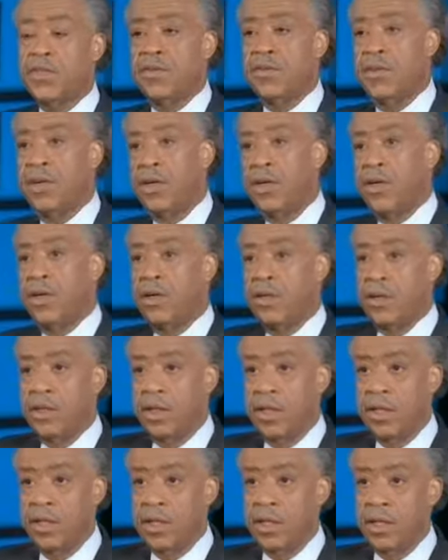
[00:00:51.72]
of all,
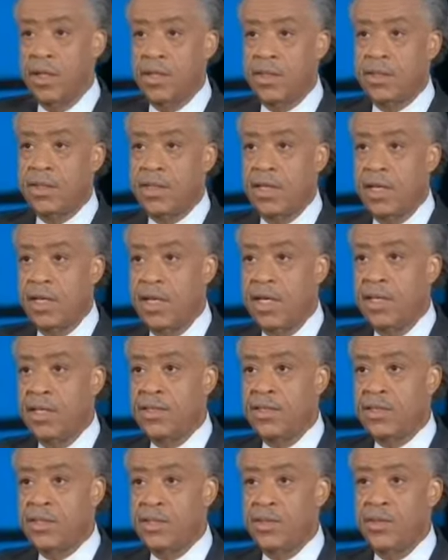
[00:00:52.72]
it's
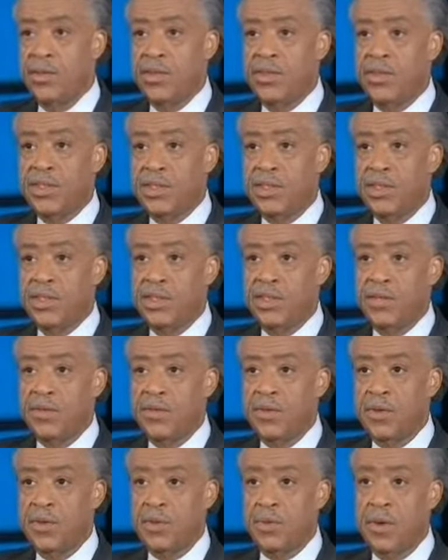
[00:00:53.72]
a solution
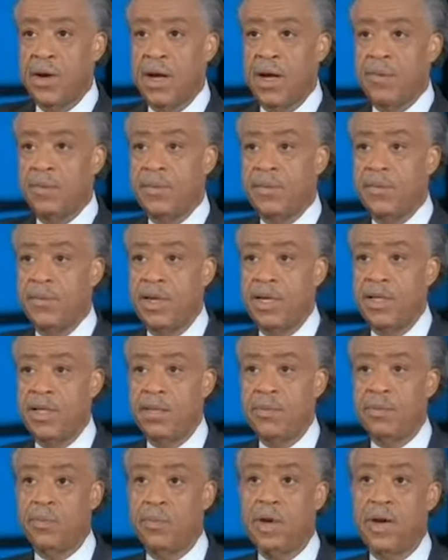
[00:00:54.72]
looking for a problem rather
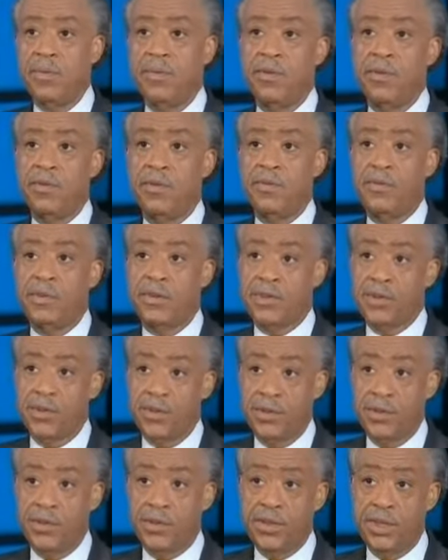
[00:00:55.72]
than a problem looking for a
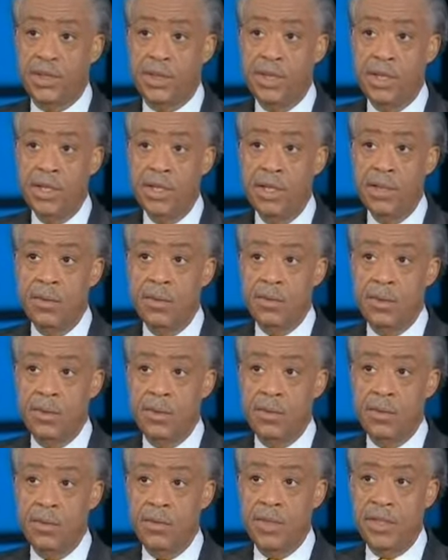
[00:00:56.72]
solution when
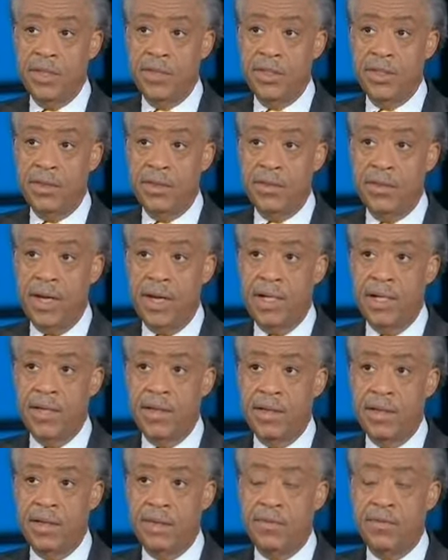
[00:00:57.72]
you mention the right
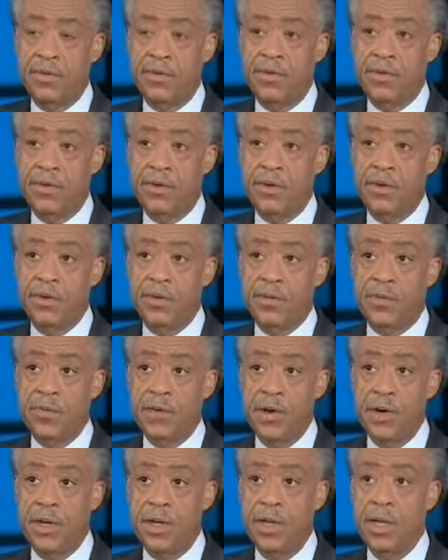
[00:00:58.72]
looking for voter
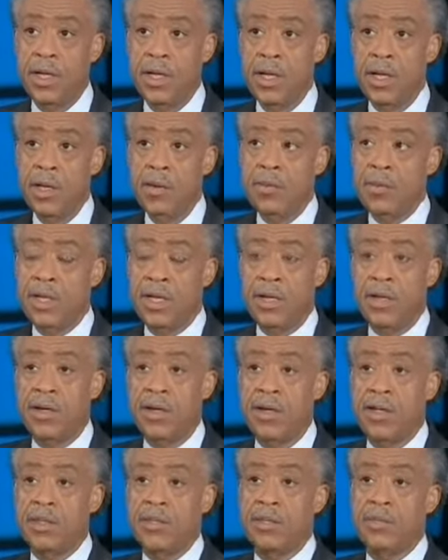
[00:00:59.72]
fraud. Mm-hmm.
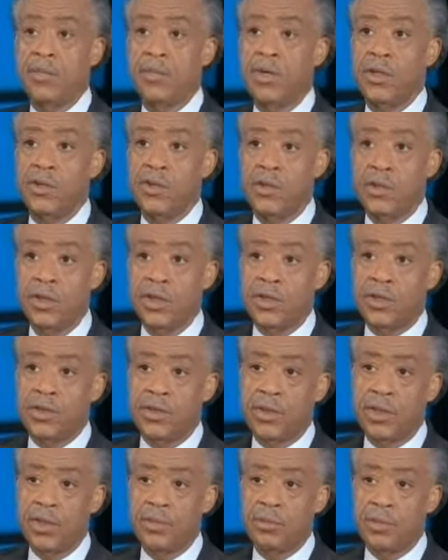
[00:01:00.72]
Because when you look
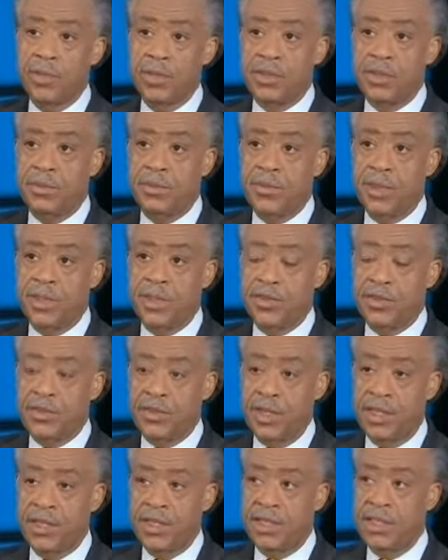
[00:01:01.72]
during the Bush
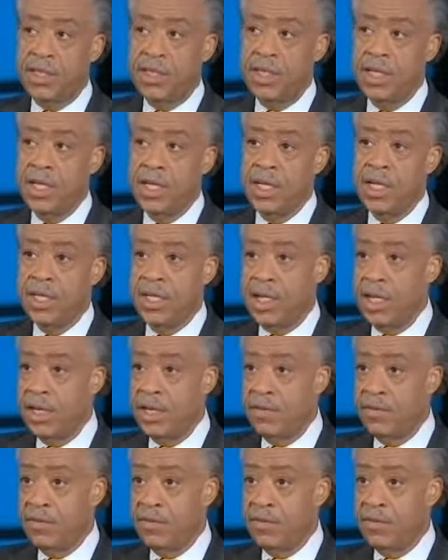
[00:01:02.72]
administration, they,